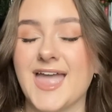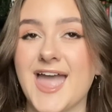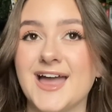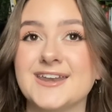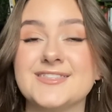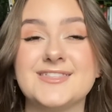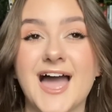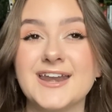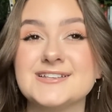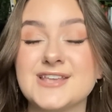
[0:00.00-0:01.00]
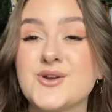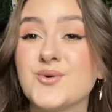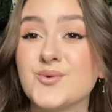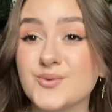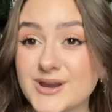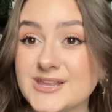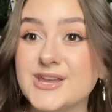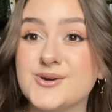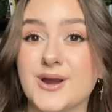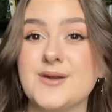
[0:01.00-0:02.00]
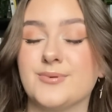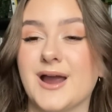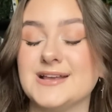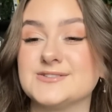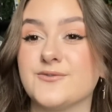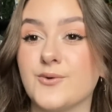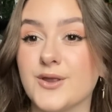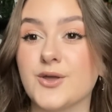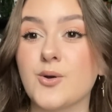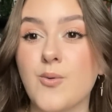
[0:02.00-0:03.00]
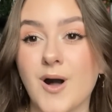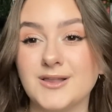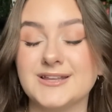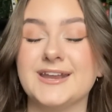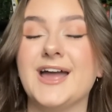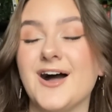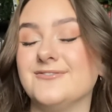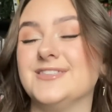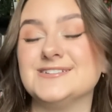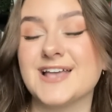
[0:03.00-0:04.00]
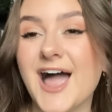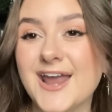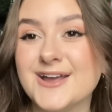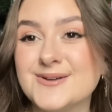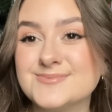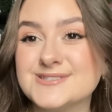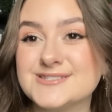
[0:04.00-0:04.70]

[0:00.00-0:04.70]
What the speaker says: And that is a really great price for the quality of these items.